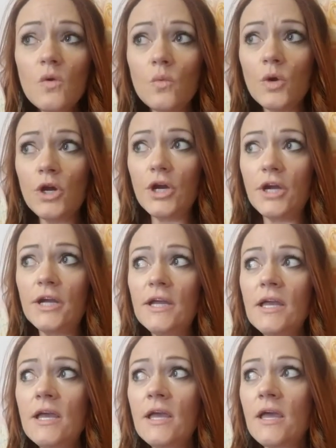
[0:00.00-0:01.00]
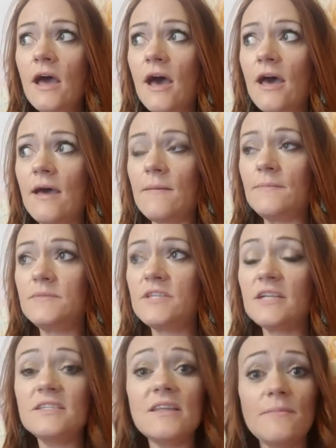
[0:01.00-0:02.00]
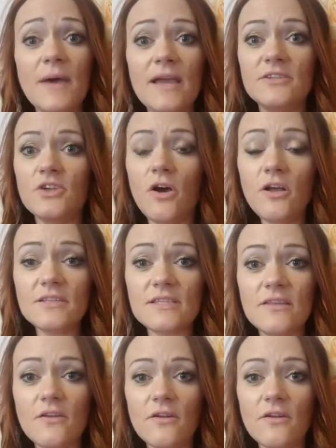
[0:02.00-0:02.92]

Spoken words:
were done to them by adults in